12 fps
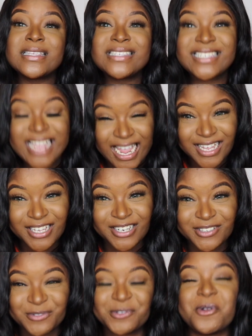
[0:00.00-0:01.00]

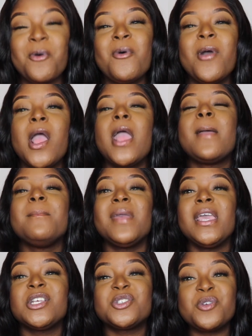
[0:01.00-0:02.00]
Second rule,
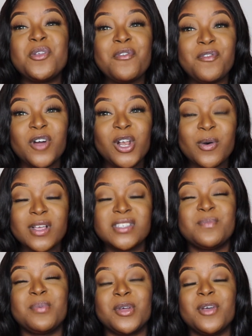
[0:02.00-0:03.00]
make sure you follow
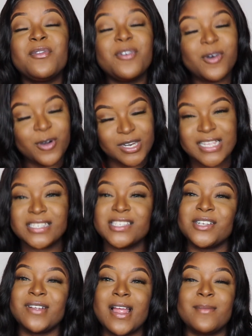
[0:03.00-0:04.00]
us both on
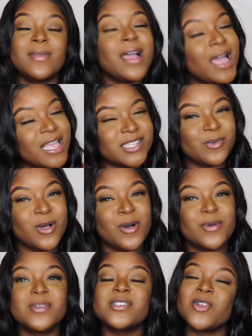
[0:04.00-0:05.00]
Instagram as
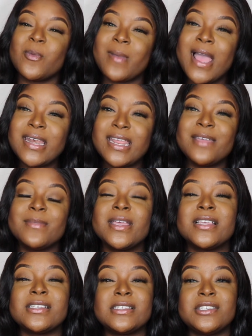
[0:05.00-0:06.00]
well. So my name
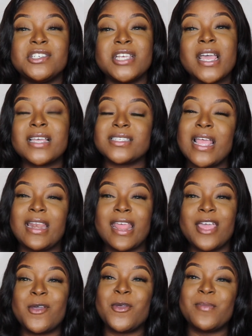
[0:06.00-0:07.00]
is
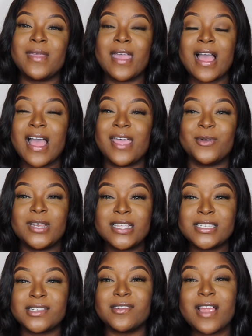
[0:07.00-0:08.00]
Ginaobiallison on
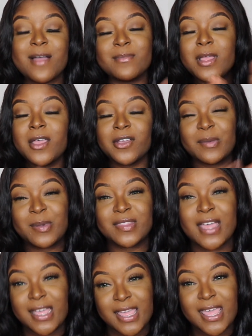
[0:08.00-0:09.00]
Instagram. I'm gonna put
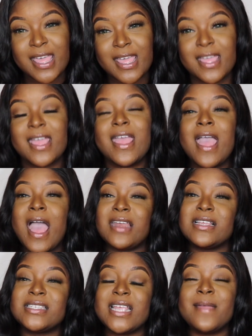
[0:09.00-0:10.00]
that here,
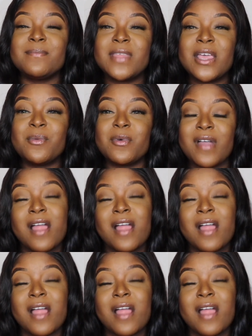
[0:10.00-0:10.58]
and the same thing with